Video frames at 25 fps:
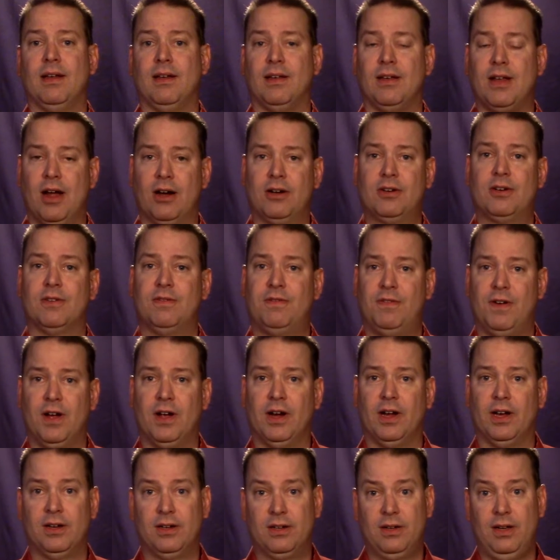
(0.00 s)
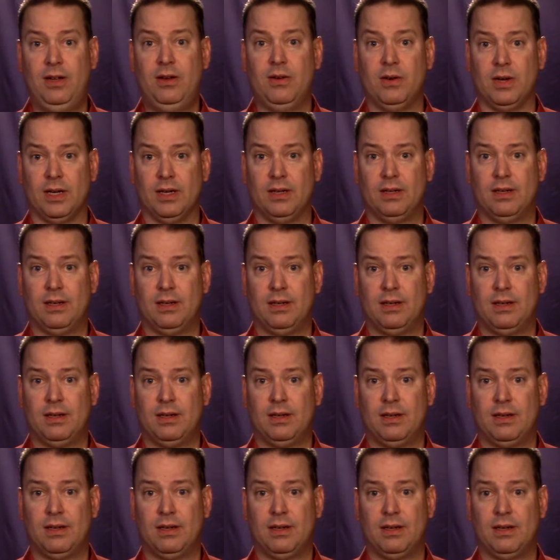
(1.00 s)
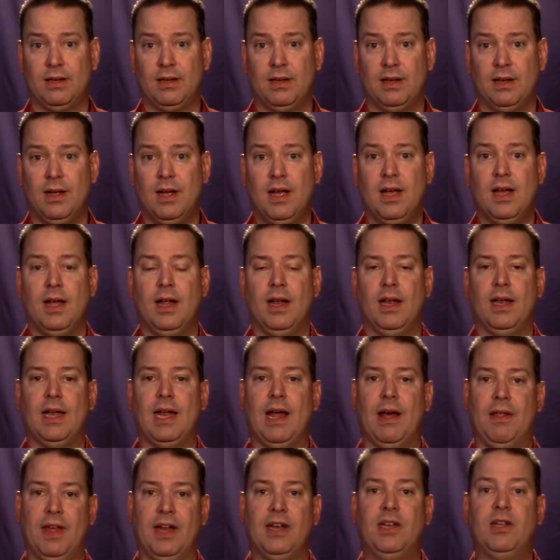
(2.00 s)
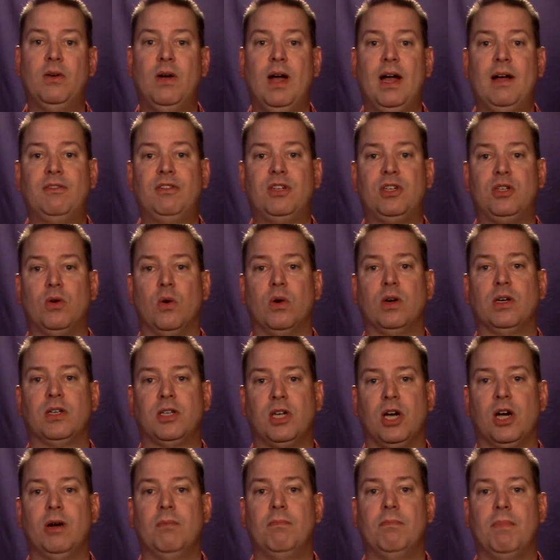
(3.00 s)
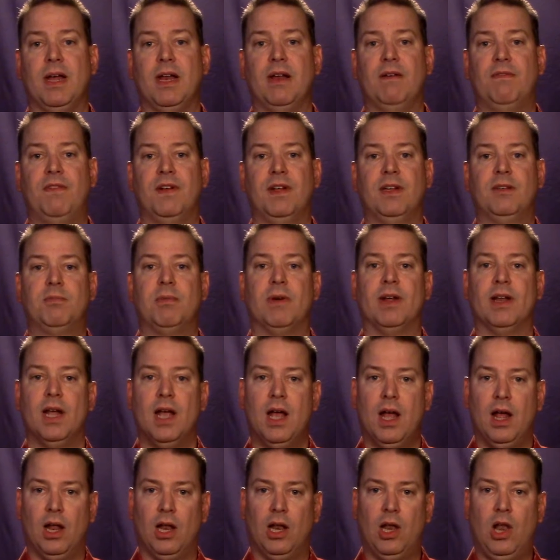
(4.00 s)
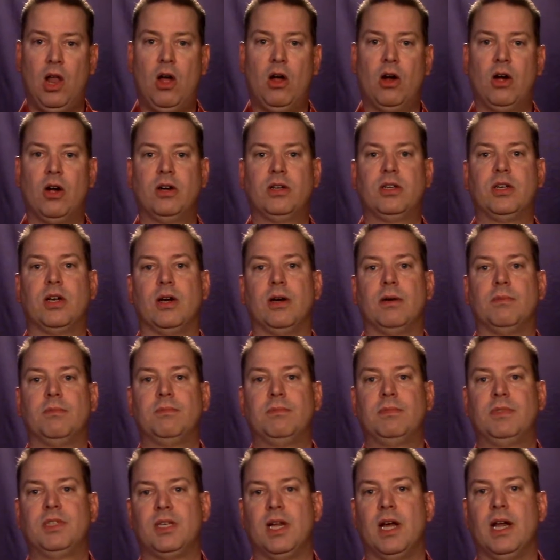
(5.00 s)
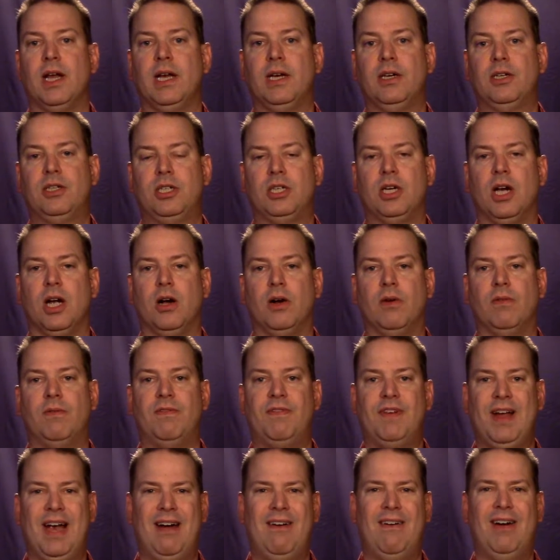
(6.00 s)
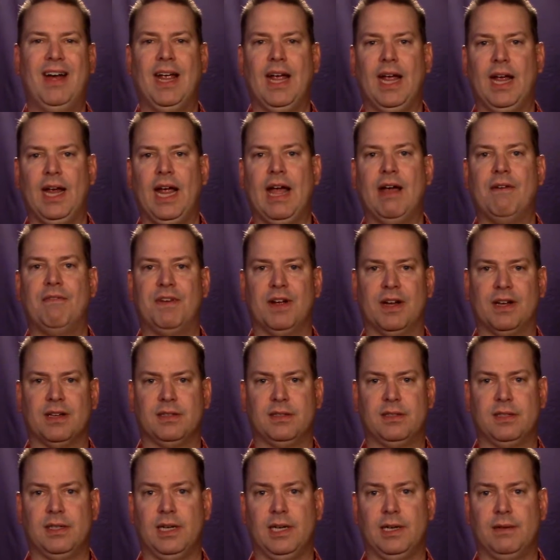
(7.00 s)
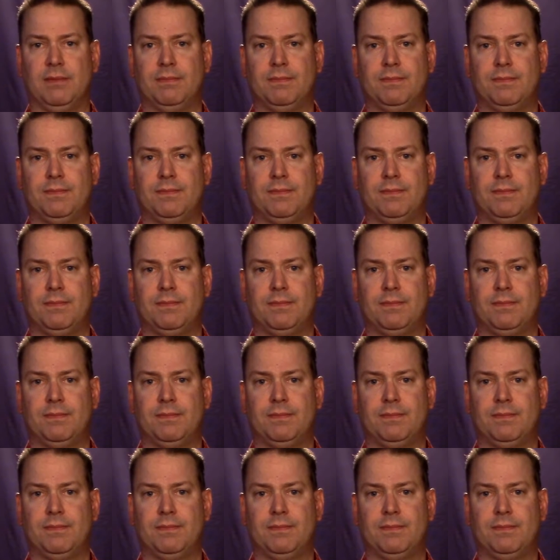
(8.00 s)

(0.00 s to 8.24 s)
Doctor Fung included. Now, they do have short-term benefits, but longer-term studies show varying efficacy.